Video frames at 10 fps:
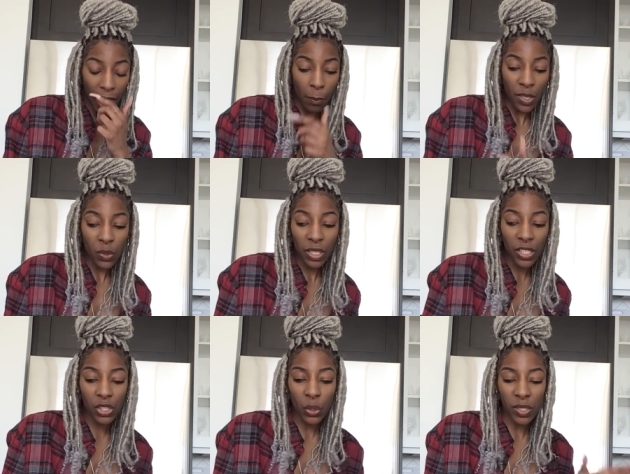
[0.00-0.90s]
I'm also
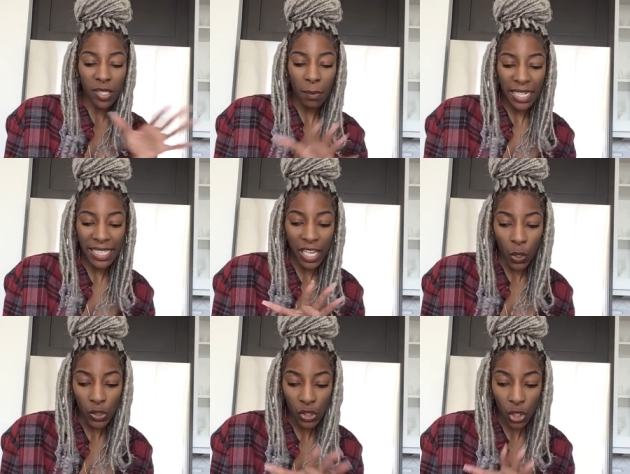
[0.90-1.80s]
getting to somebody
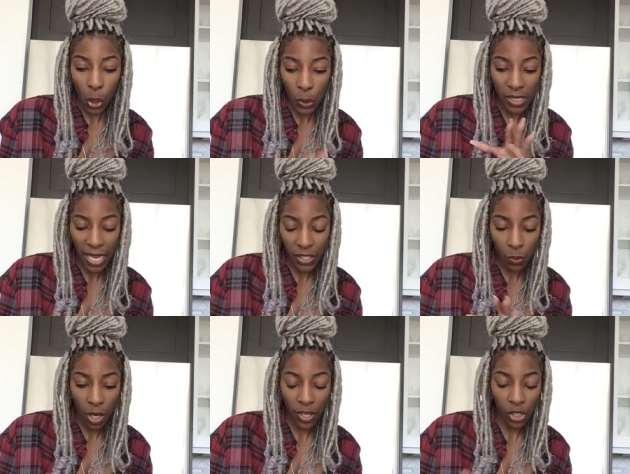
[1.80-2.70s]
else knows that as
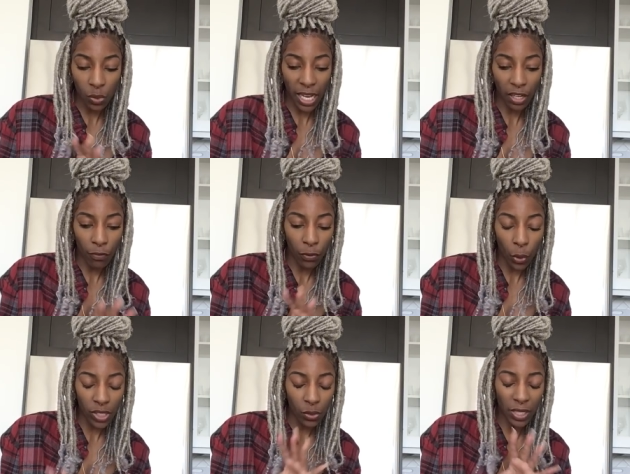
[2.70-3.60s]
well that you can't
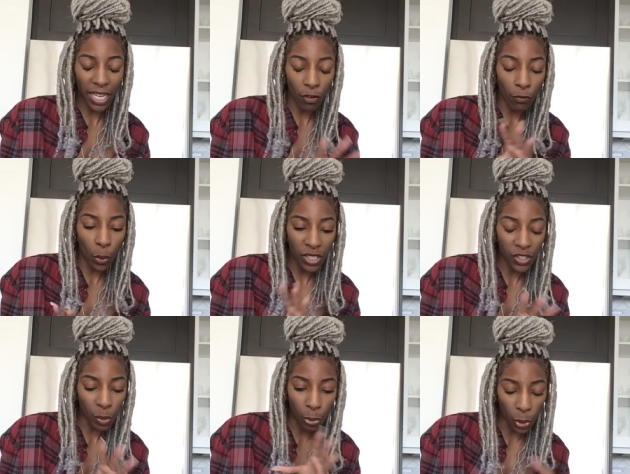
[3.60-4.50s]
afford you can't afford to
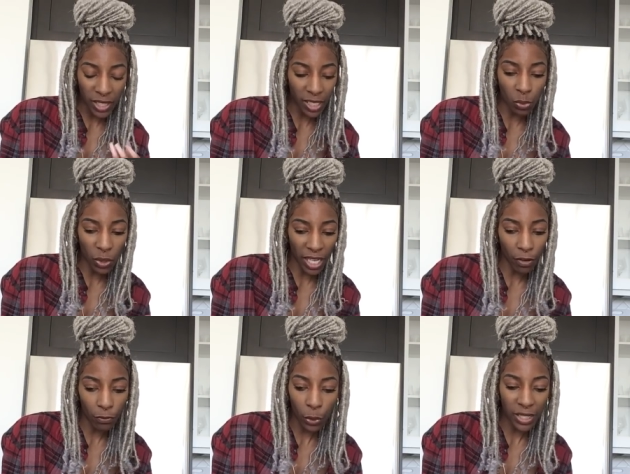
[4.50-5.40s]
support them. You can't
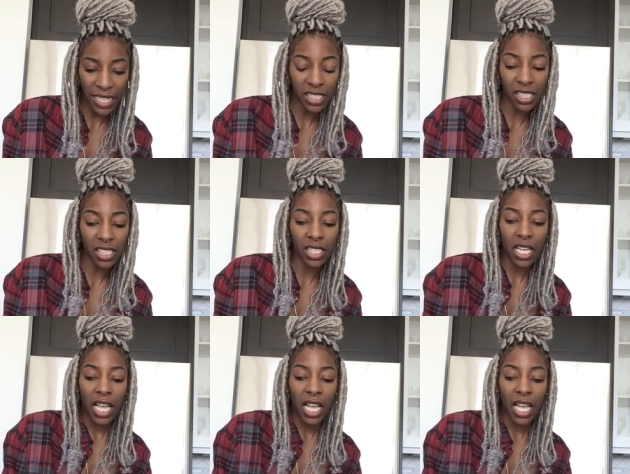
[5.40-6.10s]
afford that shit.